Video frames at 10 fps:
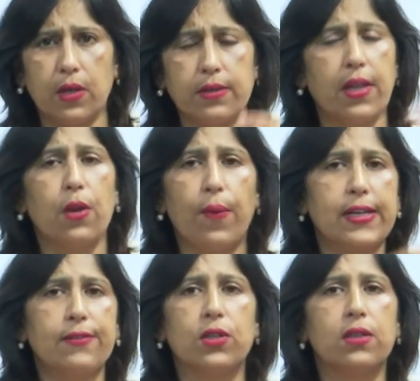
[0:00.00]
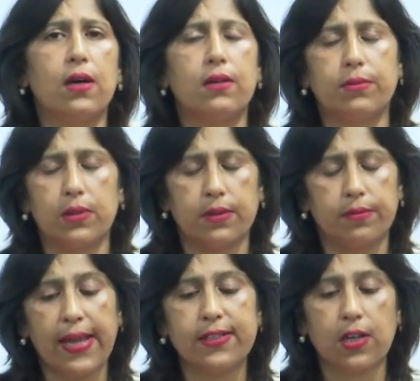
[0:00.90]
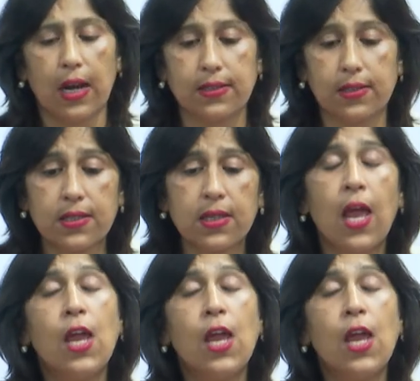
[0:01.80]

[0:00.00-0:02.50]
derivatives in the uh, next classes.